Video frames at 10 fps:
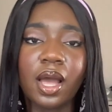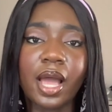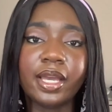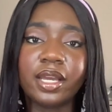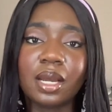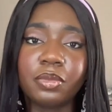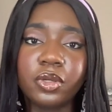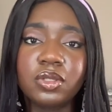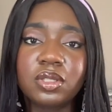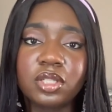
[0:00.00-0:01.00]
Again, I'm
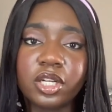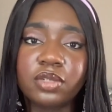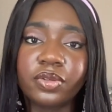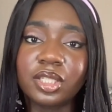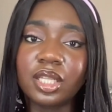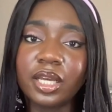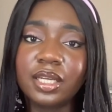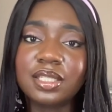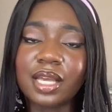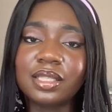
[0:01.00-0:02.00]
going to search for the
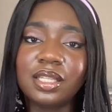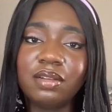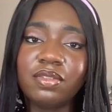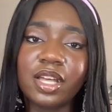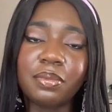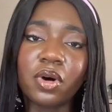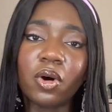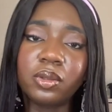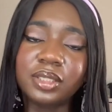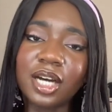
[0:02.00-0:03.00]
links and leave them
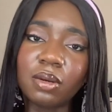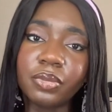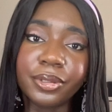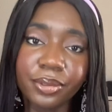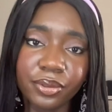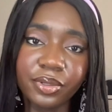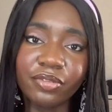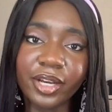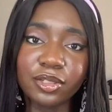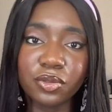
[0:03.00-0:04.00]
all down below
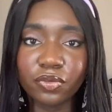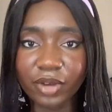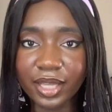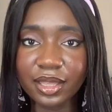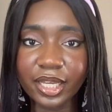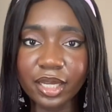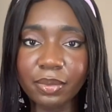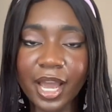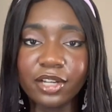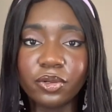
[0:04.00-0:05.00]
if I do find them.
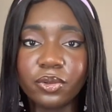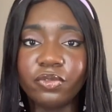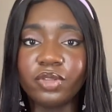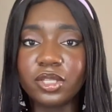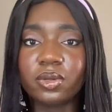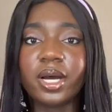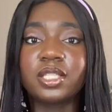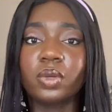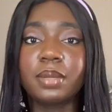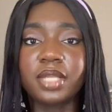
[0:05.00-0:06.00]
I know Visco
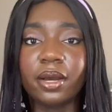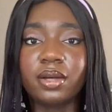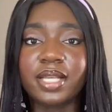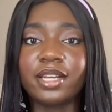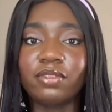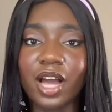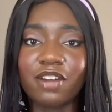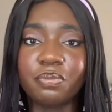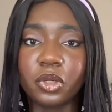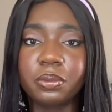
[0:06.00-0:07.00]
has a website because I
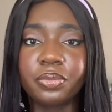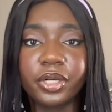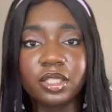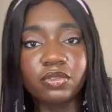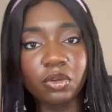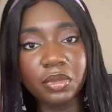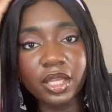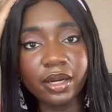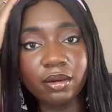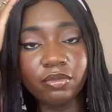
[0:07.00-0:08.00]
have bought prints from
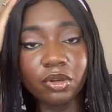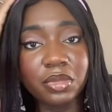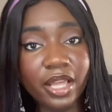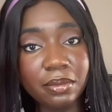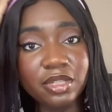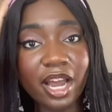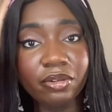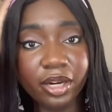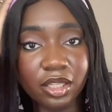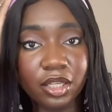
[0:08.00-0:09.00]
them
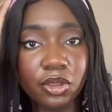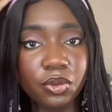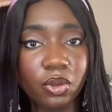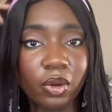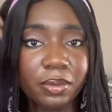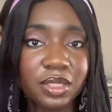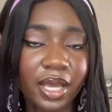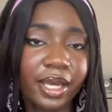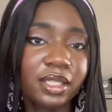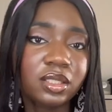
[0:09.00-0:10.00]
directly through the
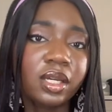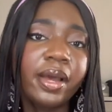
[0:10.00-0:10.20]
website.